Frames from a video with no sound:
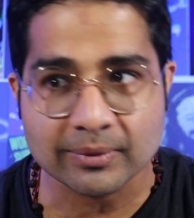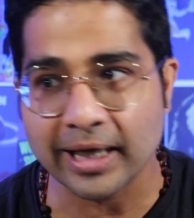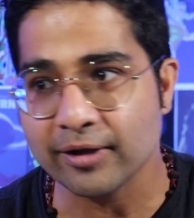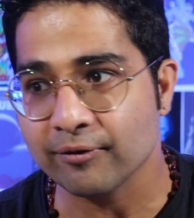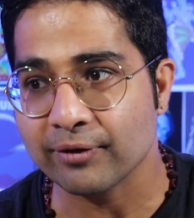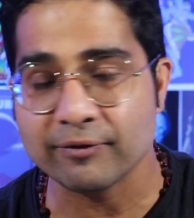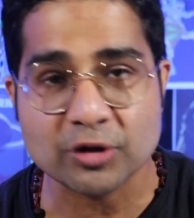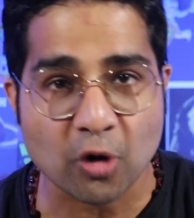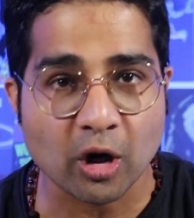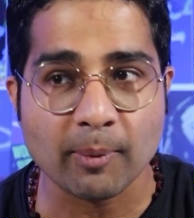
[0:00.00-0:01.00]
Like when we
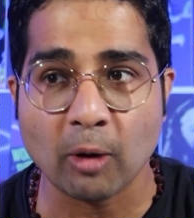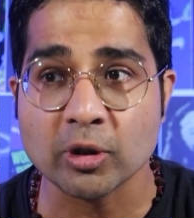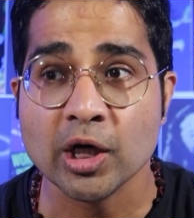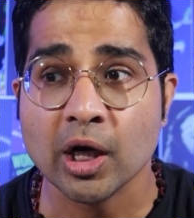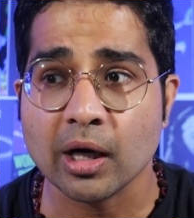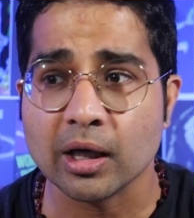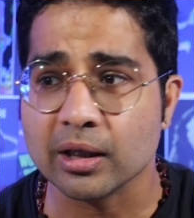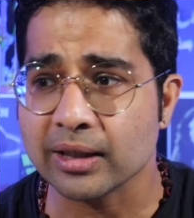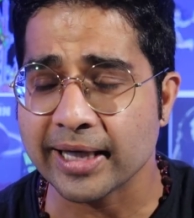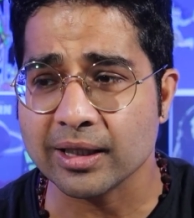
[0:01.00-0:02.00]
talk about
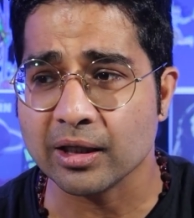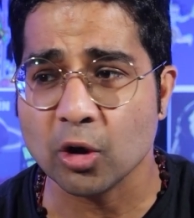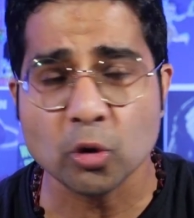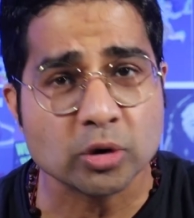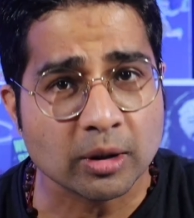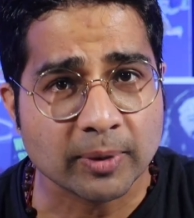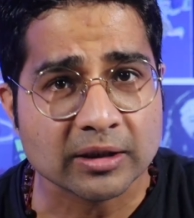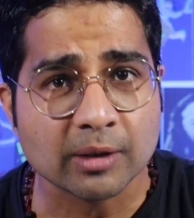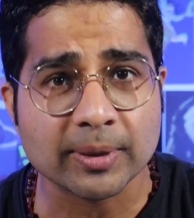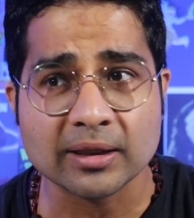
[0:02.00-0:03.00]
Uttar
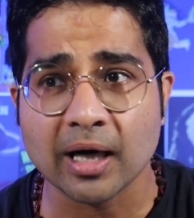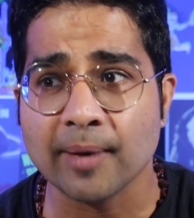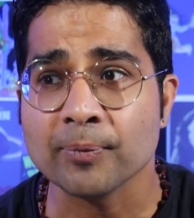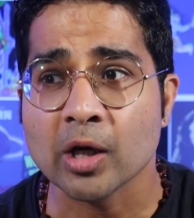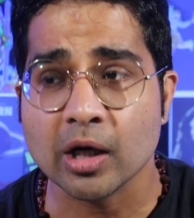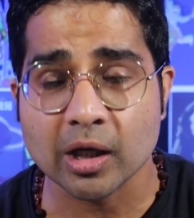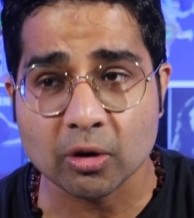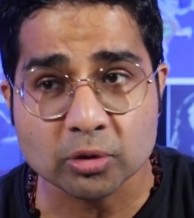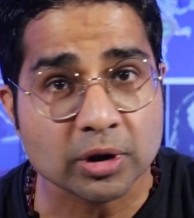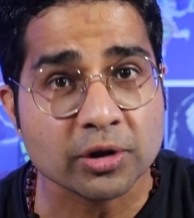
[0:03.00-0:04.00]
Bhadrapada,
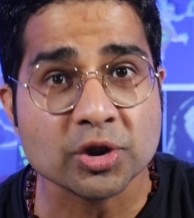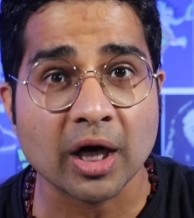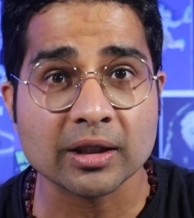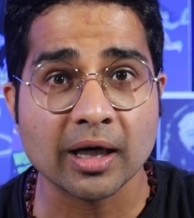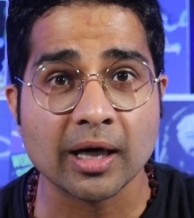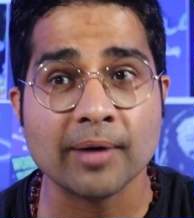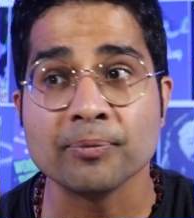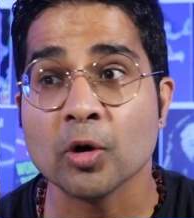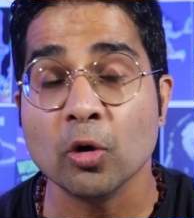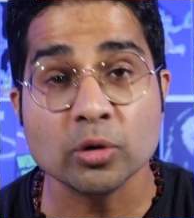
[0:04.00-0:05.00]
Uttara Shadha,
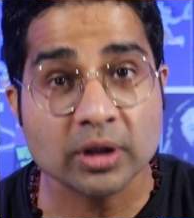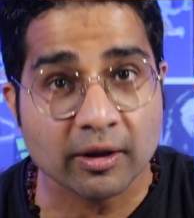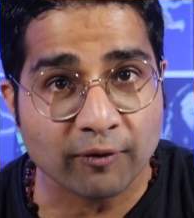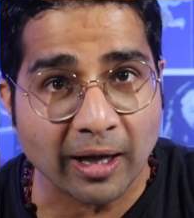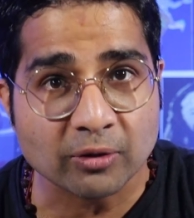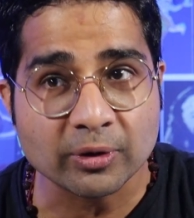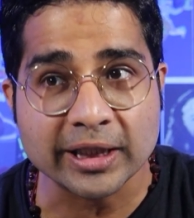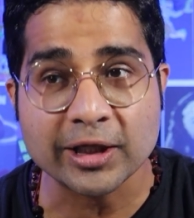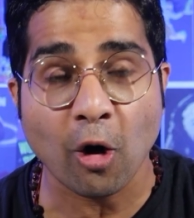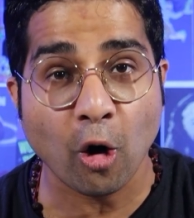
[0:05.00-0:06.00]
Uttara
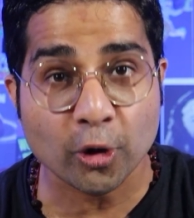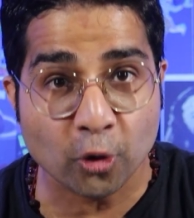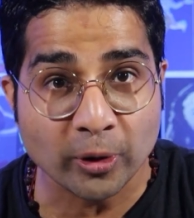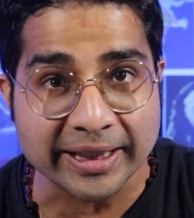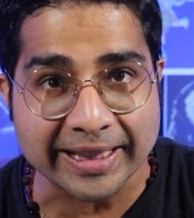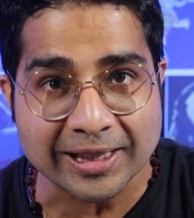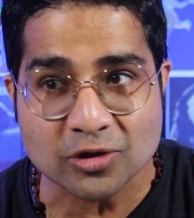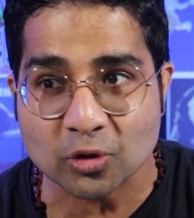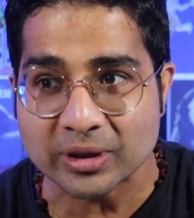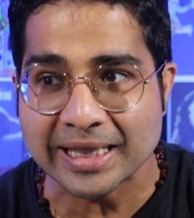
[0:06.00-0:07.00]
Falguni or Rohini.
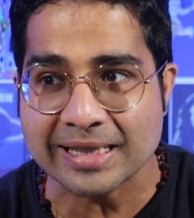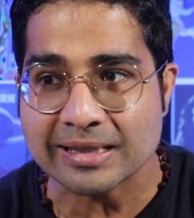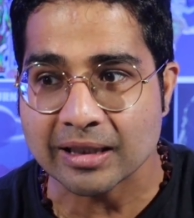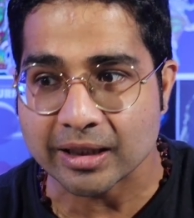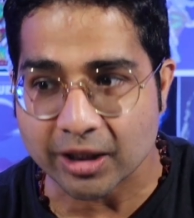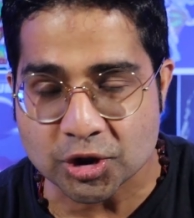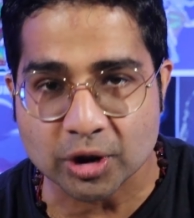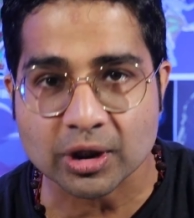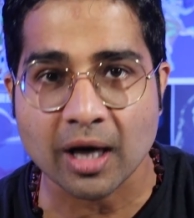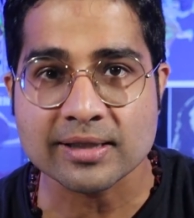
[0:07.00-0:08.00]
So these
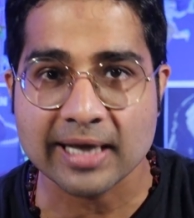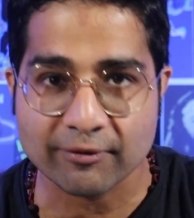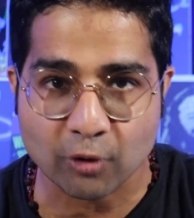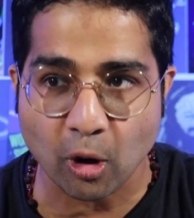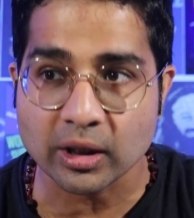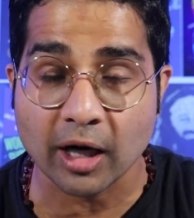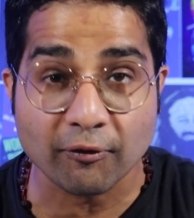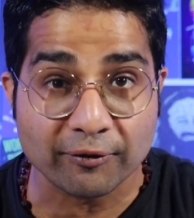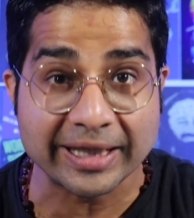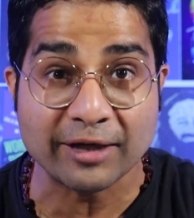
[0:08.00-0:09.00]
nakshatras have got a
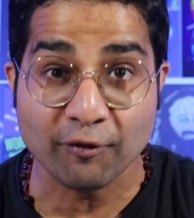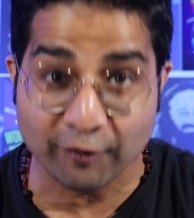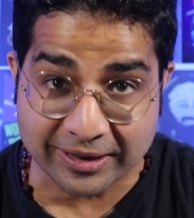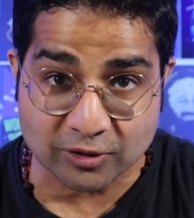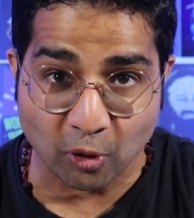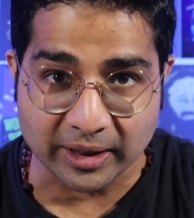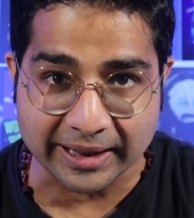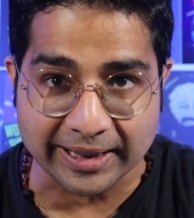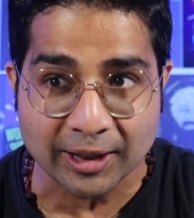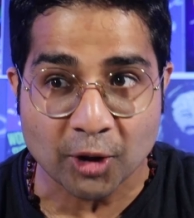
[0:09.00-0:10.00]
very fixed
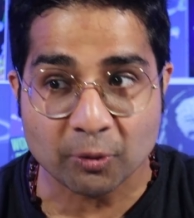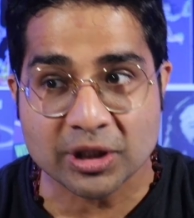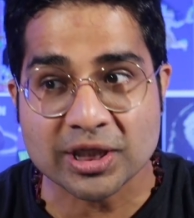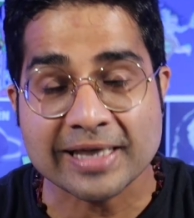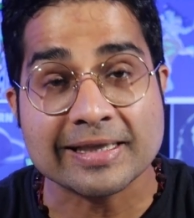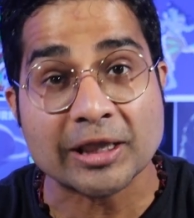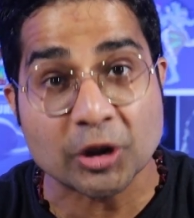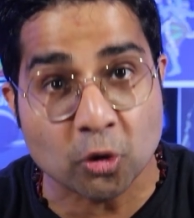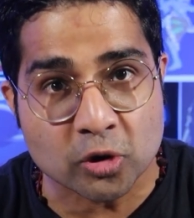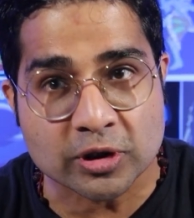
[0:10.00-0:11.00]
quality, which is
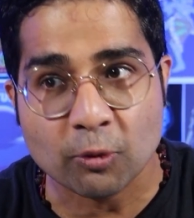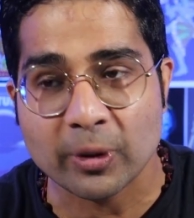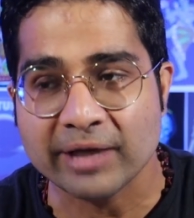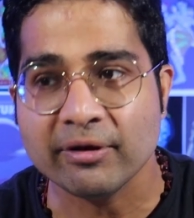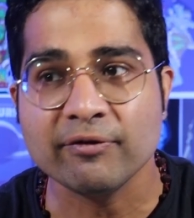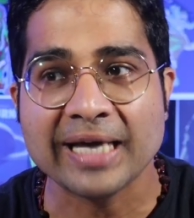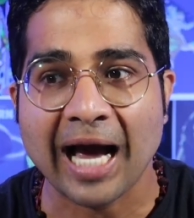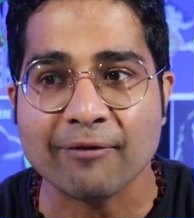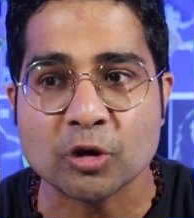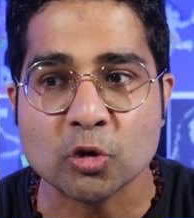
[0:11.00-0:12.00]
used whenever we
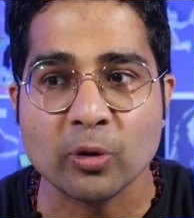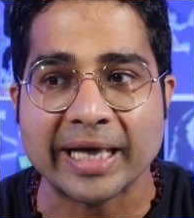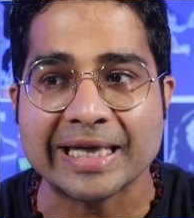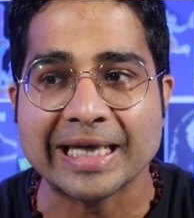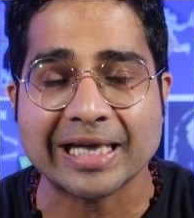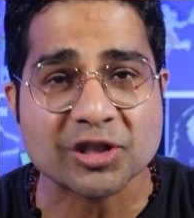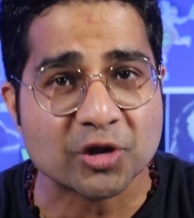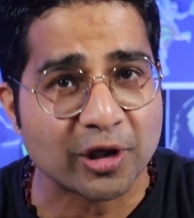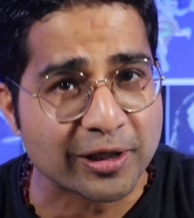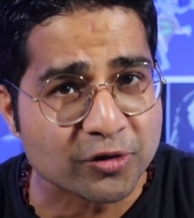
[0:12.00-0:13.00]
have to do any
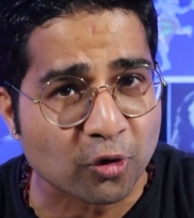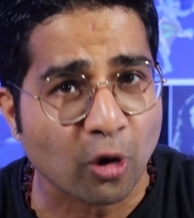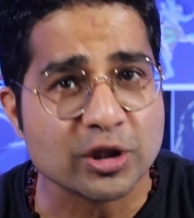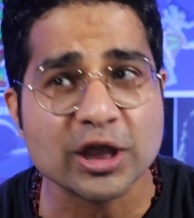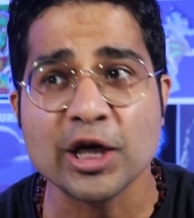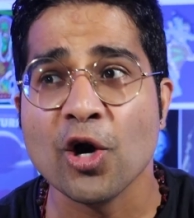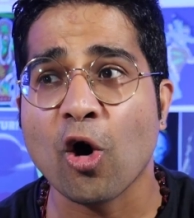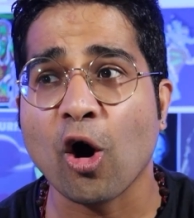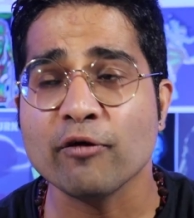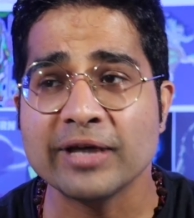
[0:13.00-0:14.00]
electional astrology
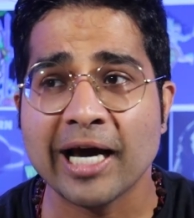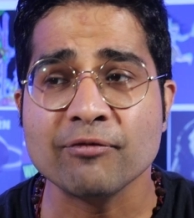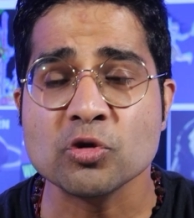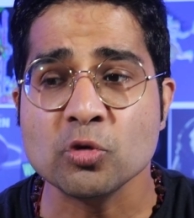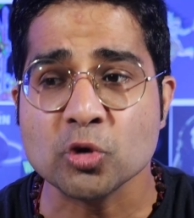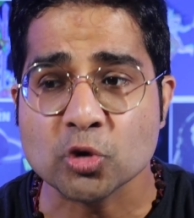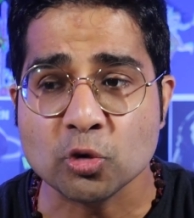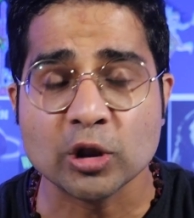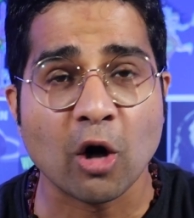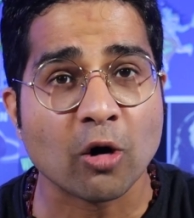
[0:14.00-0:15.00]
or we have to
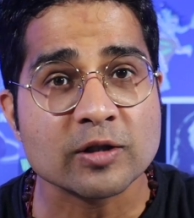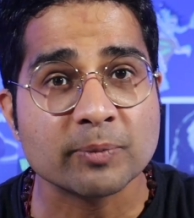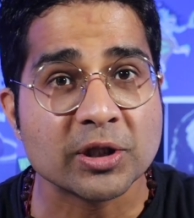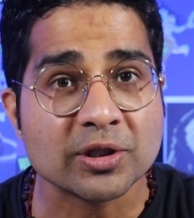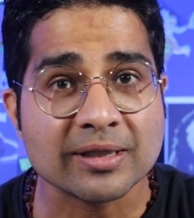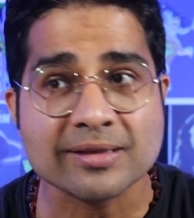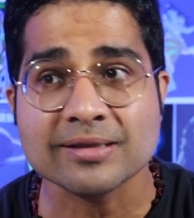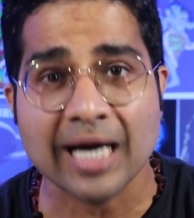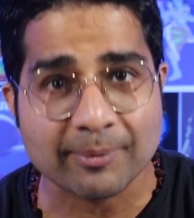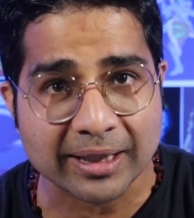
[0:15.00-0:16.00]
do the auspicious
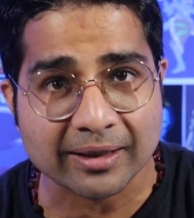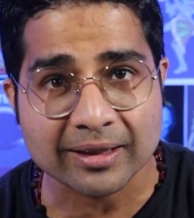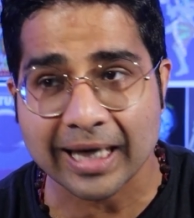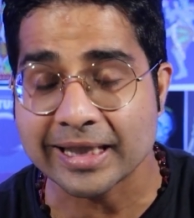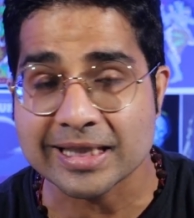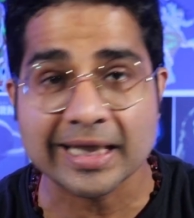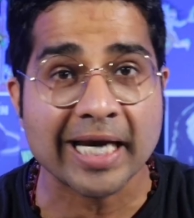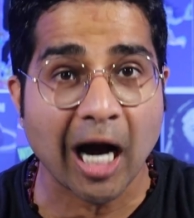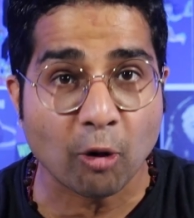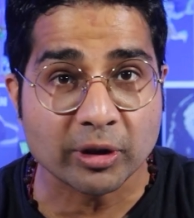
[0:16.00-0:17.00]
timing, like
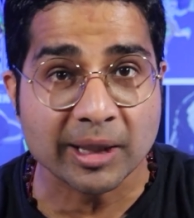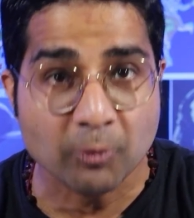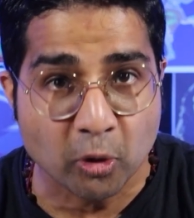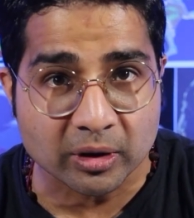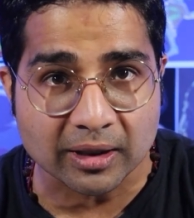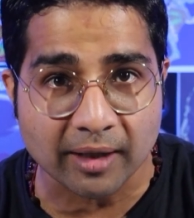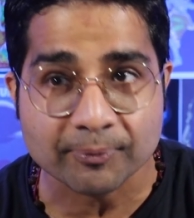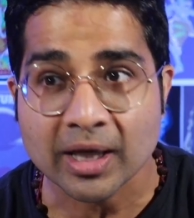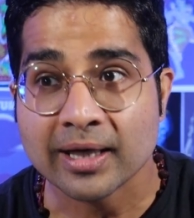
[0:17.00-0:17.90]
taking out the Muhurta.